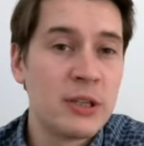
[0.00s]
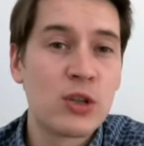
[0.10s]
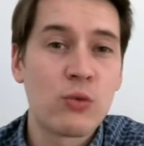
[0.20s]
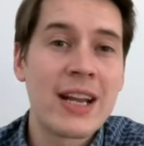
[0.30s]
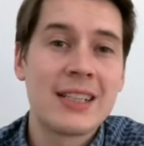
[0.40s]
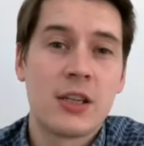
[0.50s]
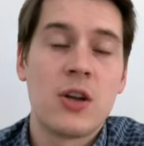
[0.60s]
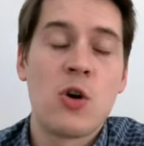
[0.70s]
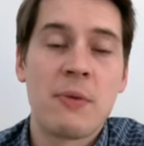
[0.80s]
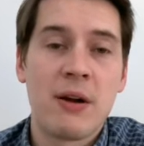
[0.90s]
it'd be great to
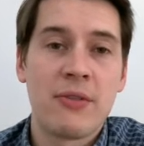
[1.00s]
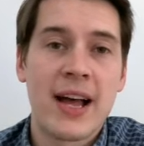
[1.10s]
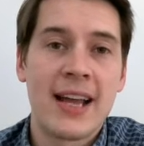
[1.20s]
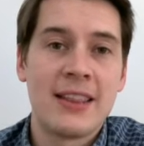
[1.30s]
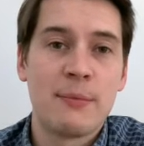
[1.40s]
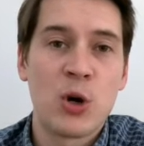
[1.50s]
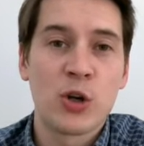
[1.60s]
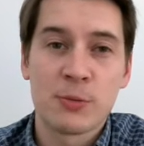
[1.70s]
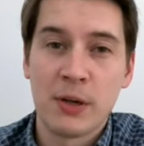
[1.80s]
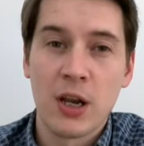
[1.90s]
know about that in the
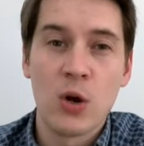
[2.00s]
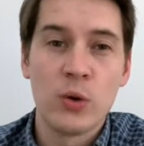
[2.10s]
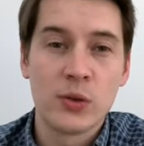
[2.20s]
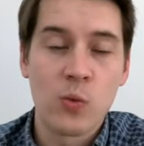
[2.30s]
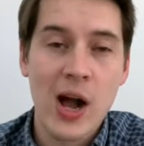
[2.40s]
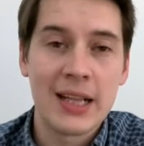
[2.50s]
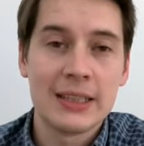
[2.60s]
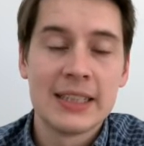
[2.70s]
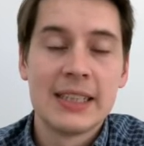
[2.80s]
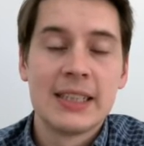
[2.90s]
box below as
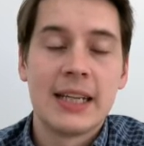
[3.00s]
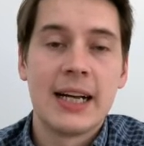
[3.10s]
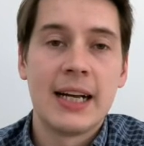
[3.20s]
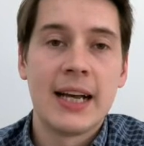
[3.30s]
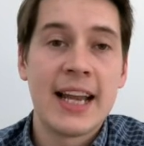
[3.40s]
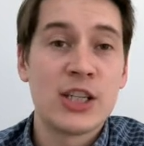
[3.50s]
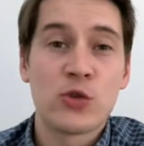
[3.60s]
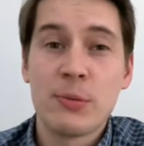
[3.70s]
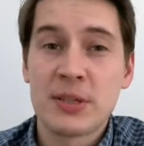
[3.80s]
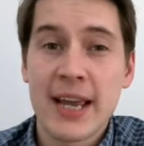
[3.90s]
well. Any
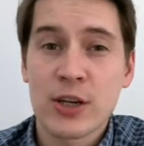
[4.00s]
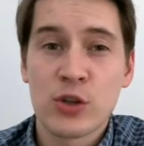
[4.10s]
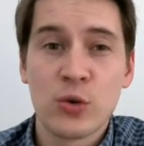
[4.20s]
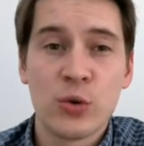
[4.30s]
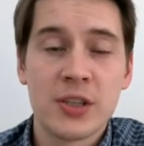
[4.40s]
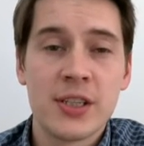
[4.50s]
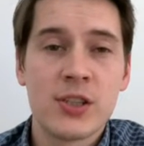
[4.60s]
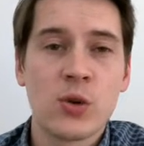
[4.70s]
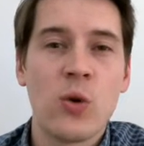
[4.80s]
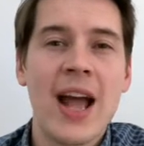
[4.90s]
tree protection
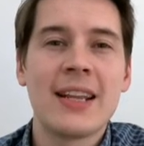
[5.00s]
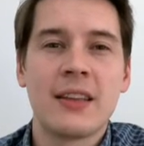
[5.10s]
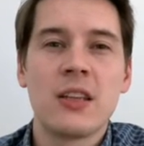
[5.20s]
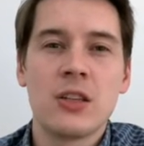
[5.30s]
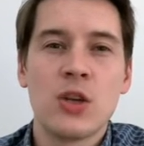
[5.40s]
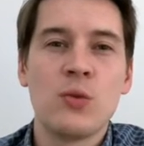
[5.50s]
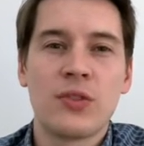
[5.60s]
orders or anything that you